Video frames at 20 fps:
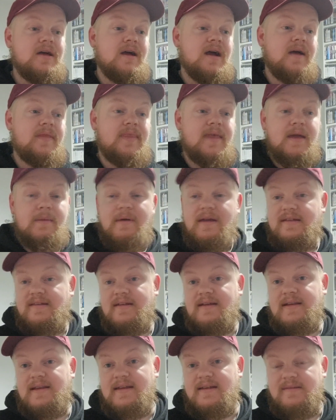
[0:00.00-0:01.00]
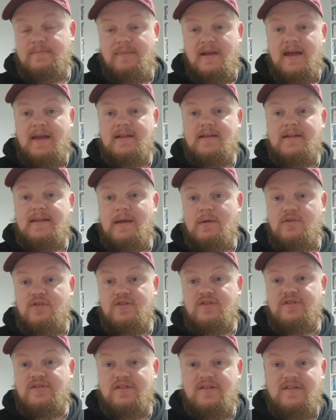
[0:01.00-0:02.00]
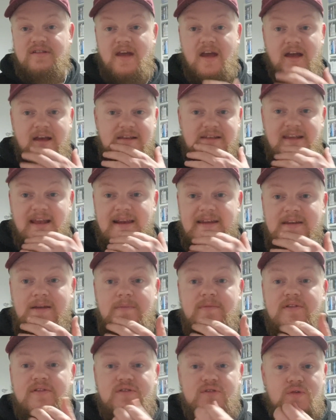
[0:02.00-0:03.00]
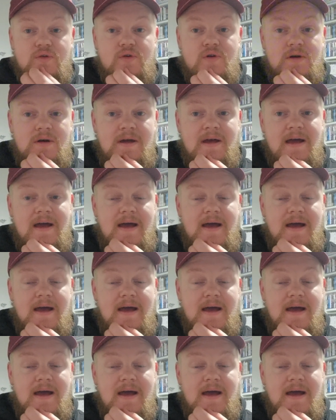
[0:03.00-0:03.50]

and they basically explained that they were just selling up the store,